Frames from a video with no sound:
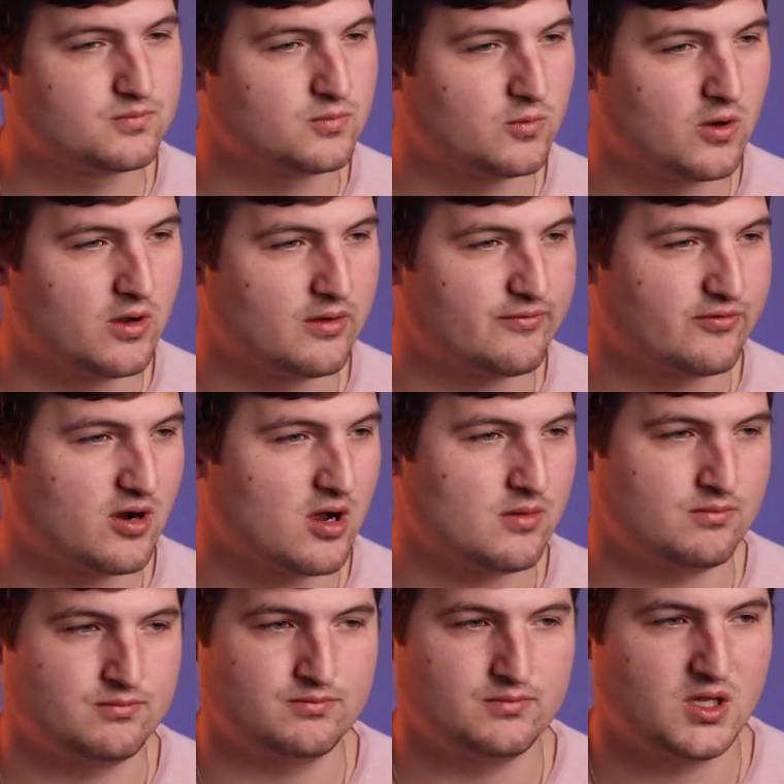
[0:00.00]

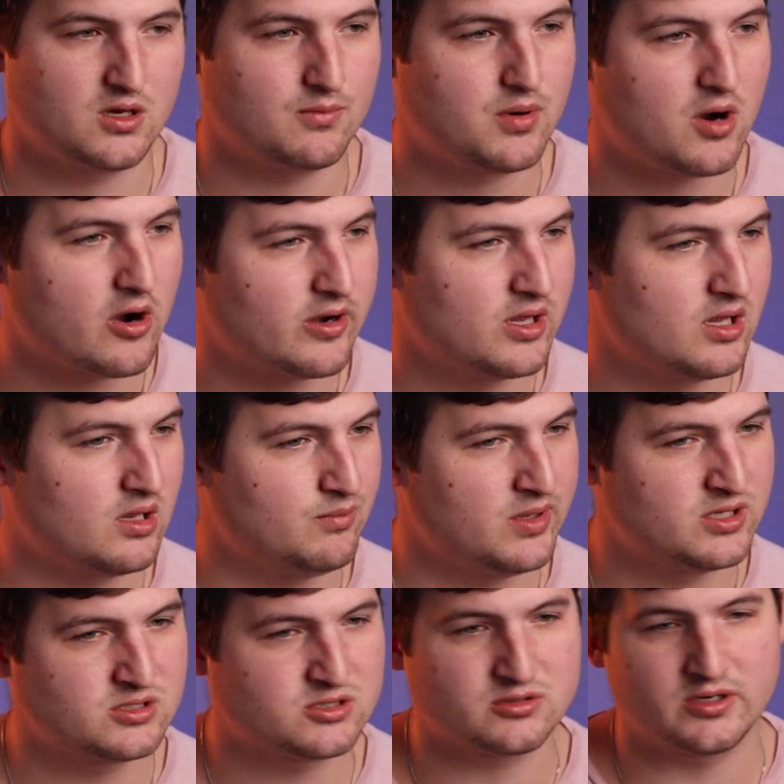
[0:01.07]
partying,
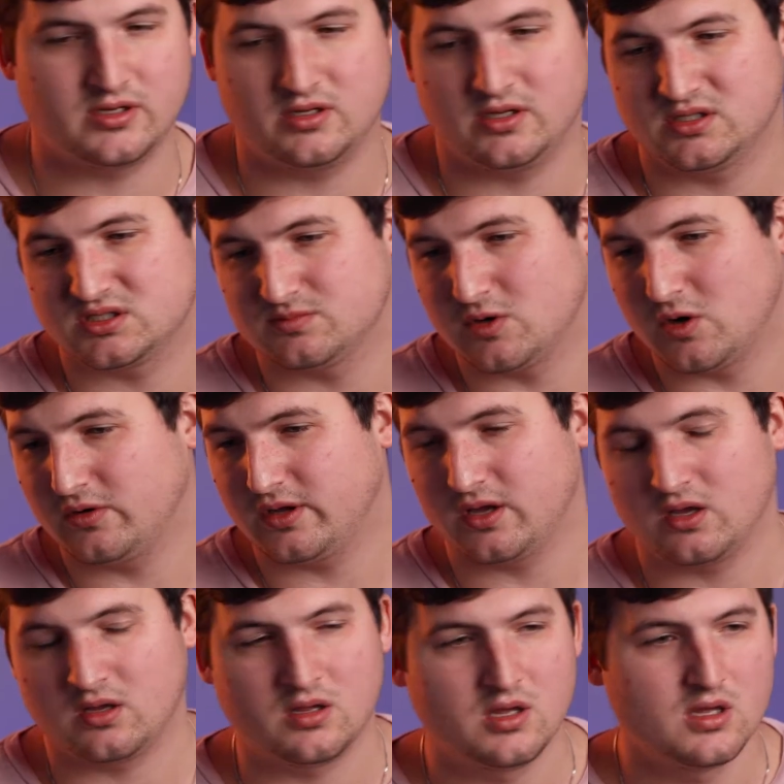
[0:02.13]
binge drinking,
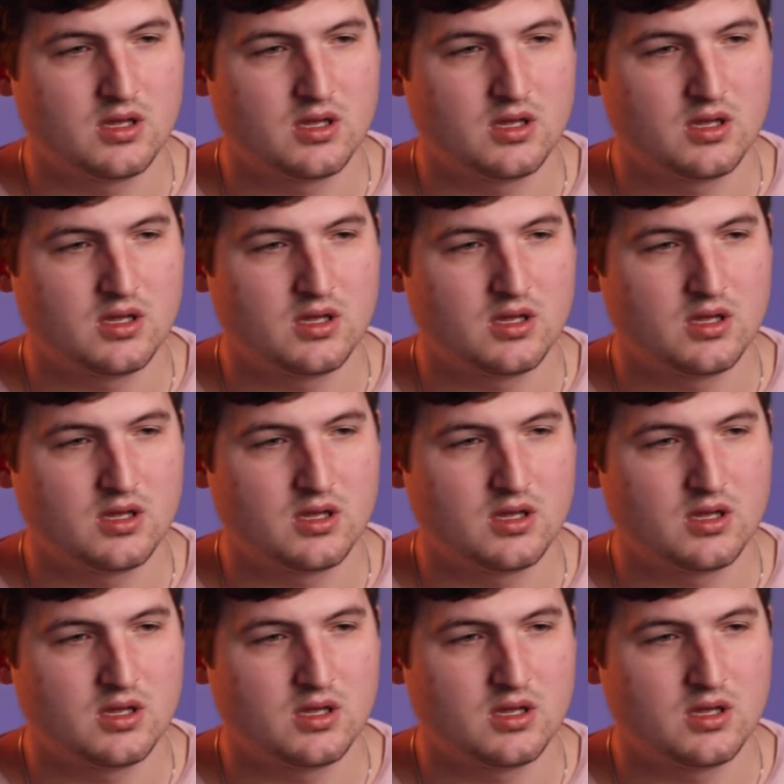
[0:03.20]
smoking,